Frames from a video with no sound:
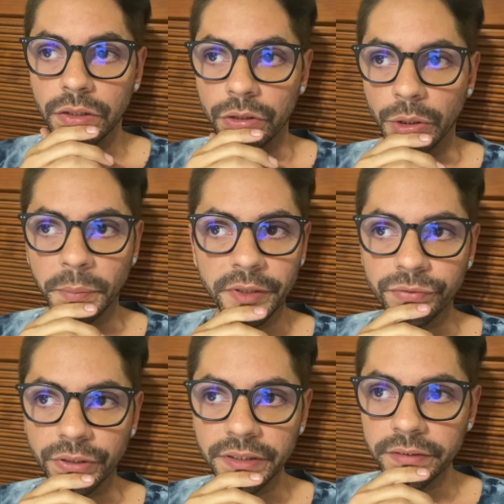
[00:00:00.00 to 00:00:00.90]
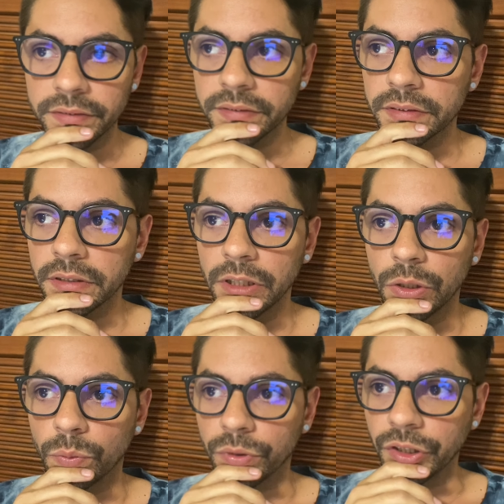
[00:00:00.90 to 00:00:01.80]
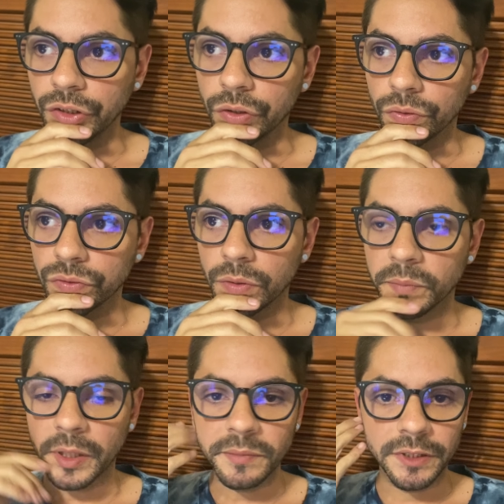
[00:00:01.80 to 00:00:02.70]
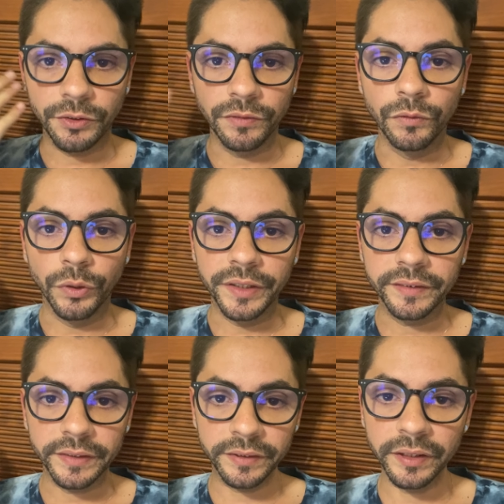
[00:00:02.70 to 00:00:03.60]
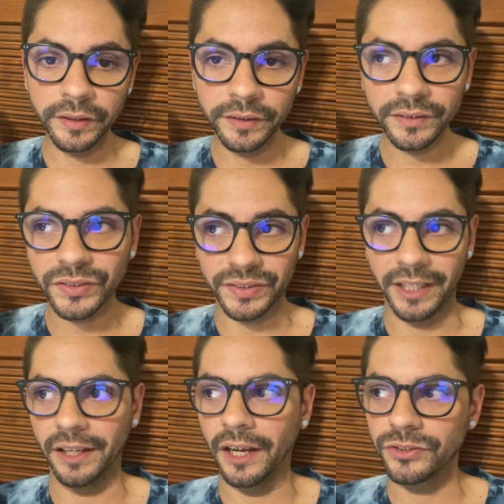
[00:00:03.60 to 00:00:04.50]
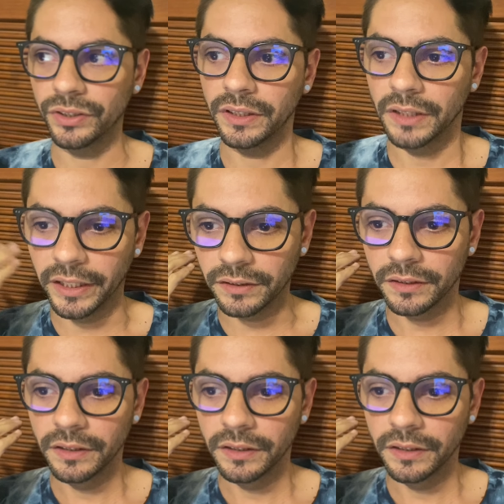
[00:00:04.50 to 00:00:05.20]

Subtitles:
None of my friends were, sometimes hearing voices because I actually like